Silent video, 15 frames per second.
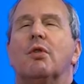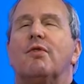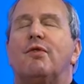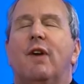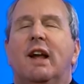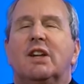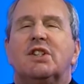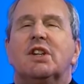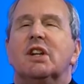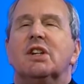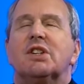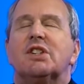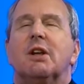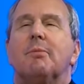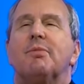facing
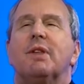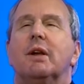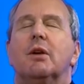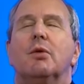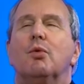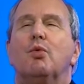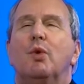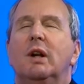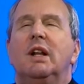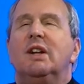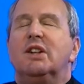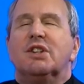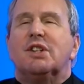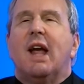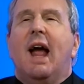is something really
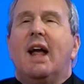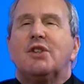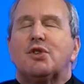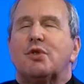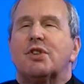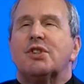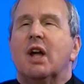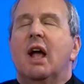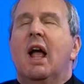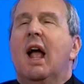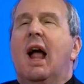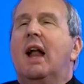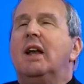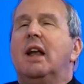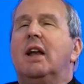disastrous.
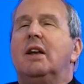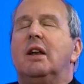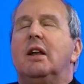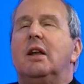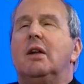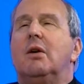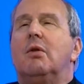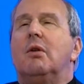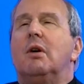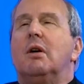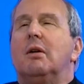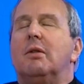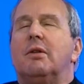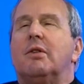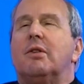And you know,
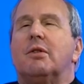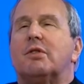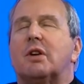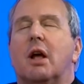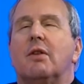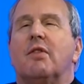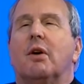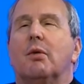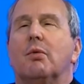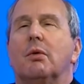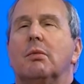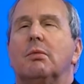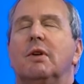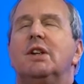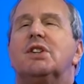there's kind of a
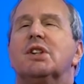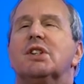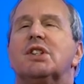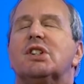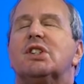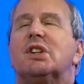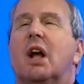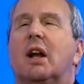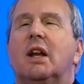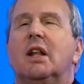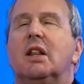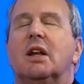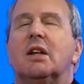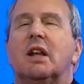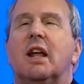recent study
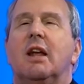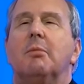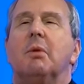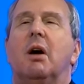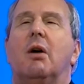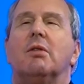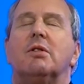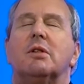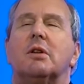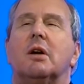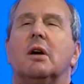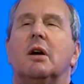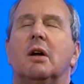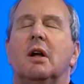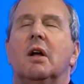that came out,
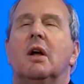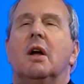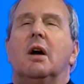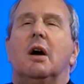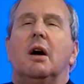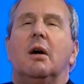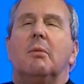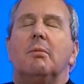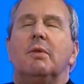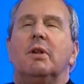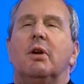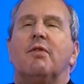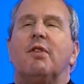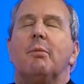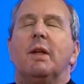you
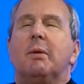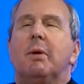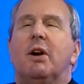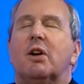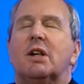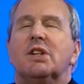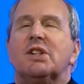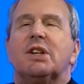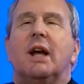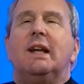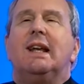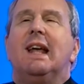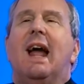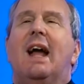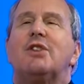know, from the American
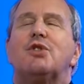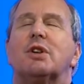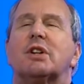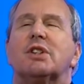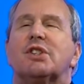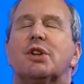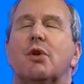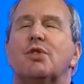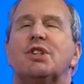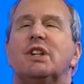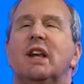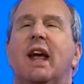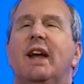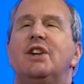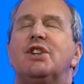Psychiatric
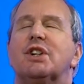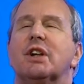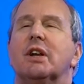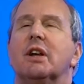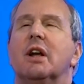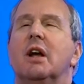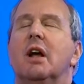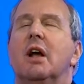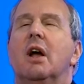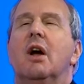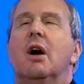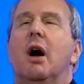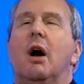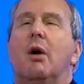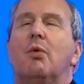Association,
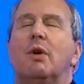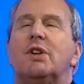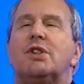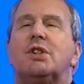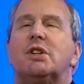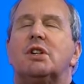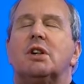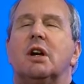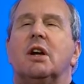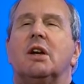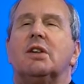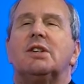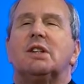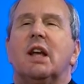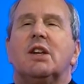which
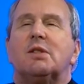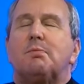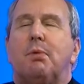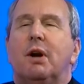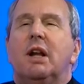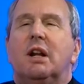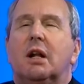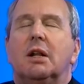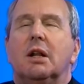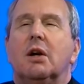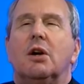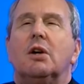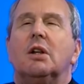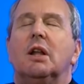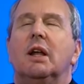says pretty
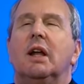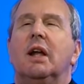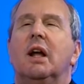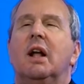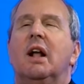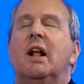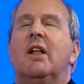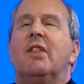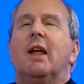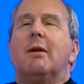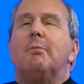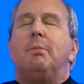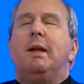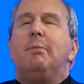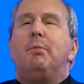clearly
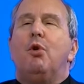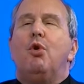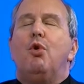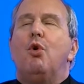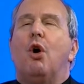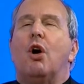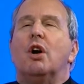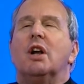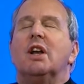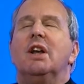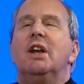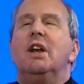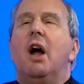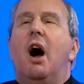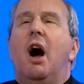that people who are
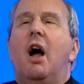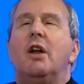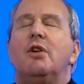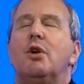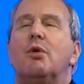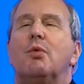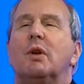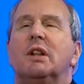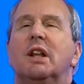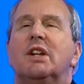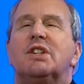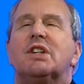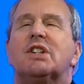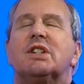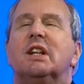
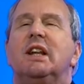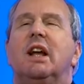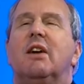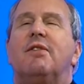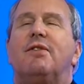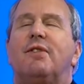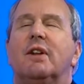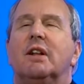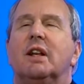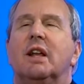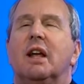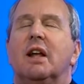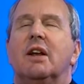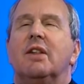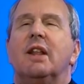non-religiously
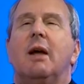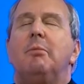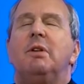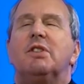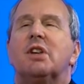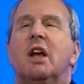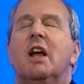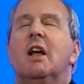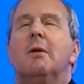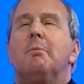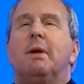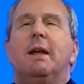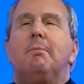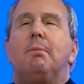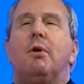affiliated, that means
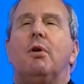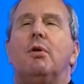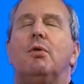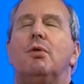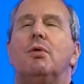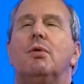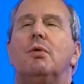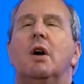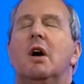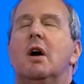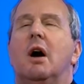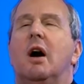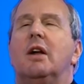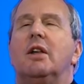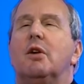people who,
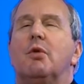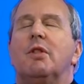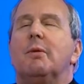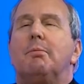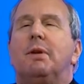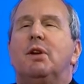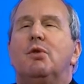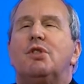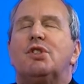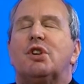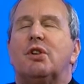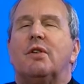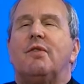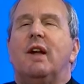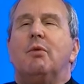you know, in the Pew
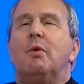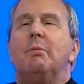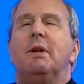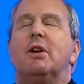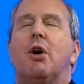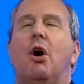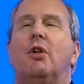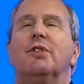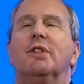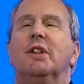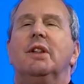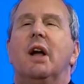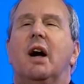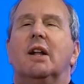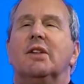survey would be called
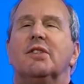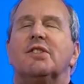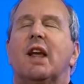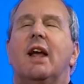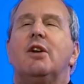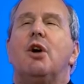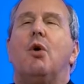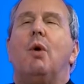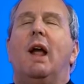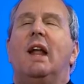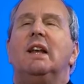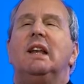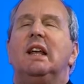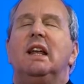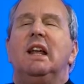nuns,
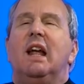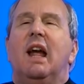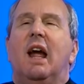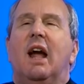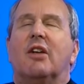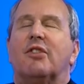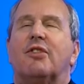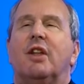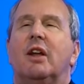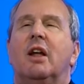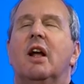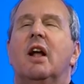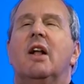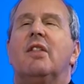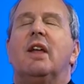N-O-N-E-S.
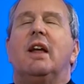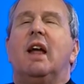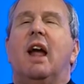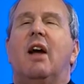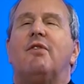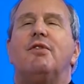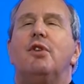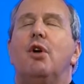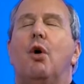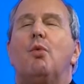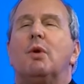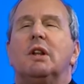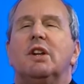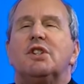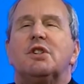They have no
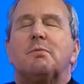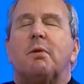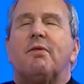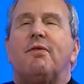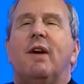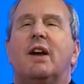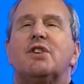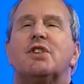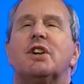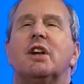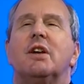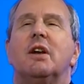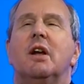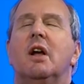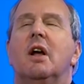religious
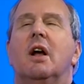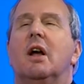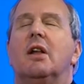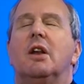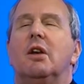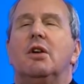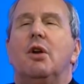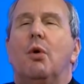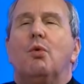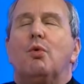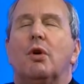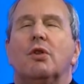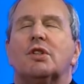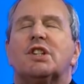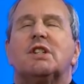profession, no
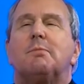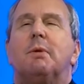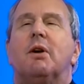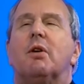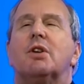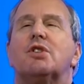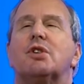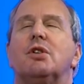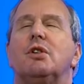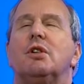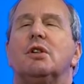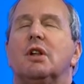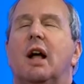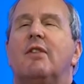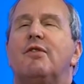real spiritual
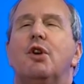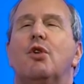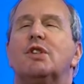life, no